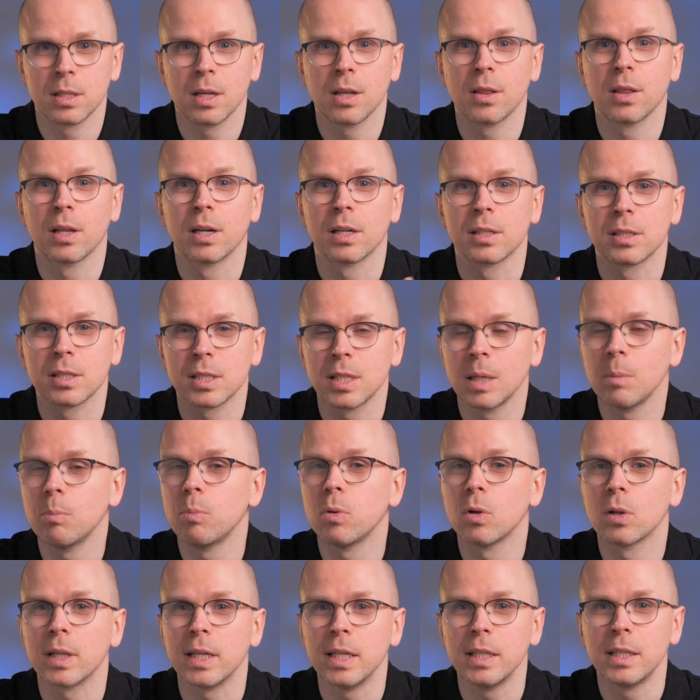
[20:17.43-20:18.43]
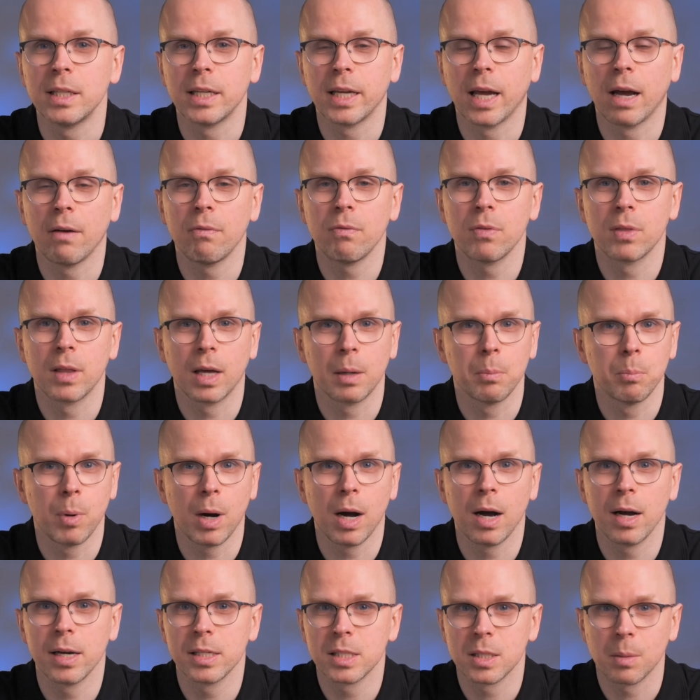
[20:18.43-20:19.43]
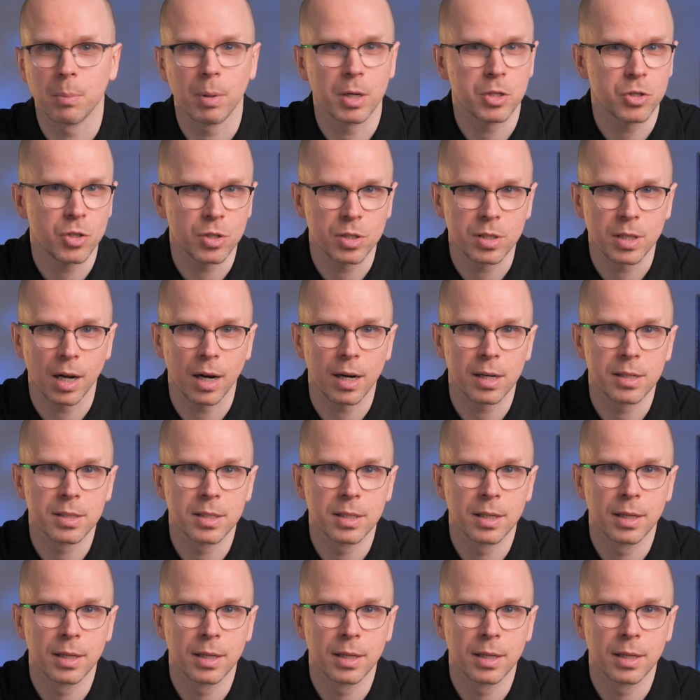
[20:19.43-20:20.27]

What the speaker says: than a simple ETF that buys a bunch of stocks.